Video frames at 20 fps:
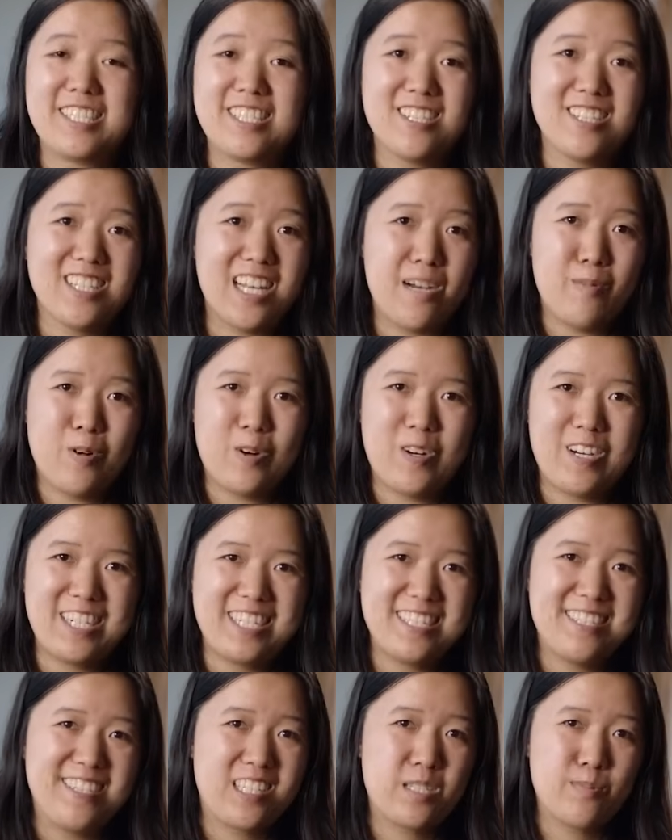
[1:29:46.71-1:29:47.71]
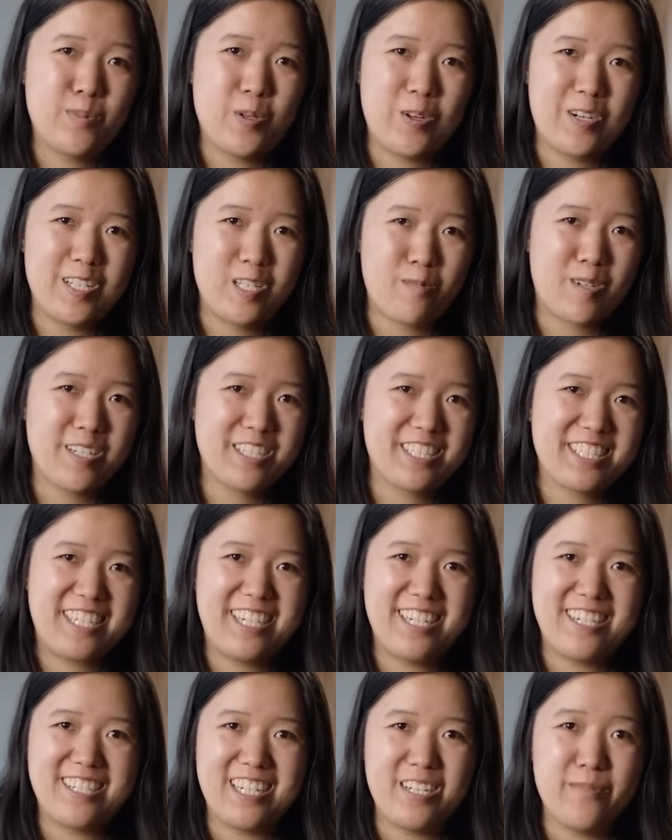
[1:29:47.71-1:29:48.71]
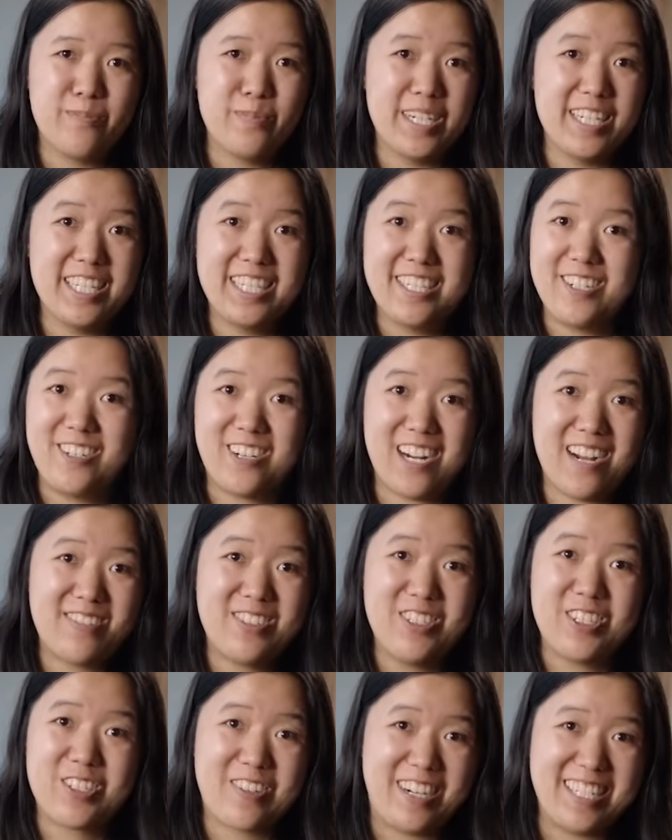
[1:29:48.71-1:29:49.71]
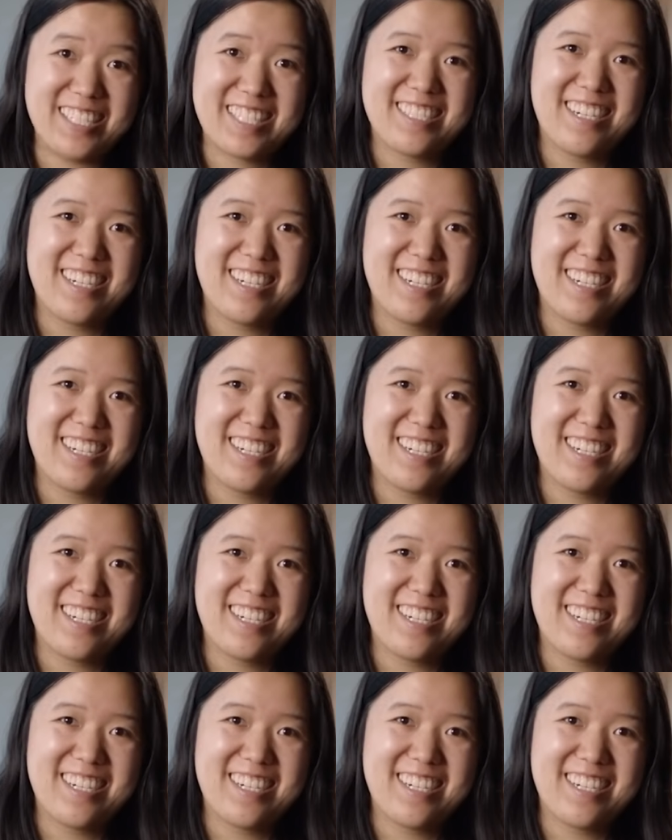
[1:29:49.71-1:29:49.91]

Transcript: still a lot more to explore on the world security, but you're off to a great